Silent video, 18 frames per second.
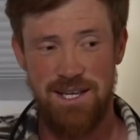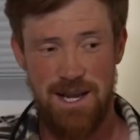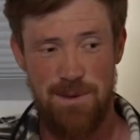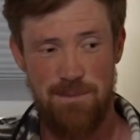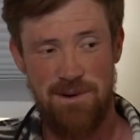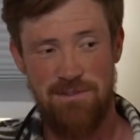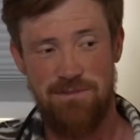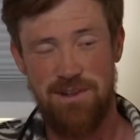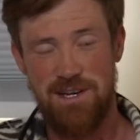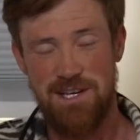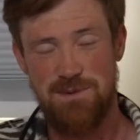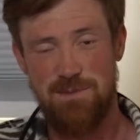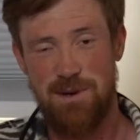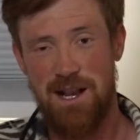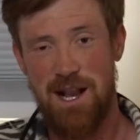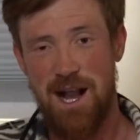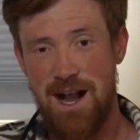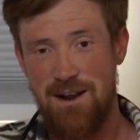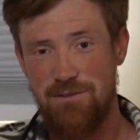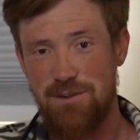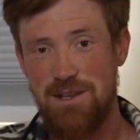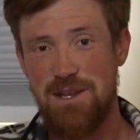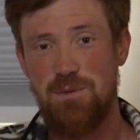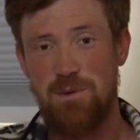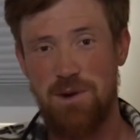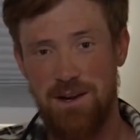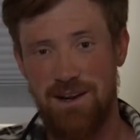I'm gonna finish my
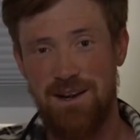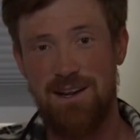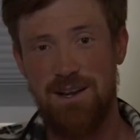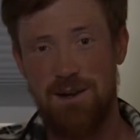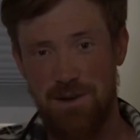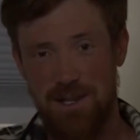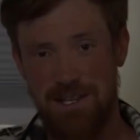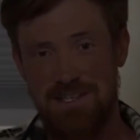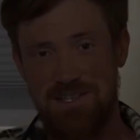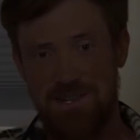coffee and we're gonna go get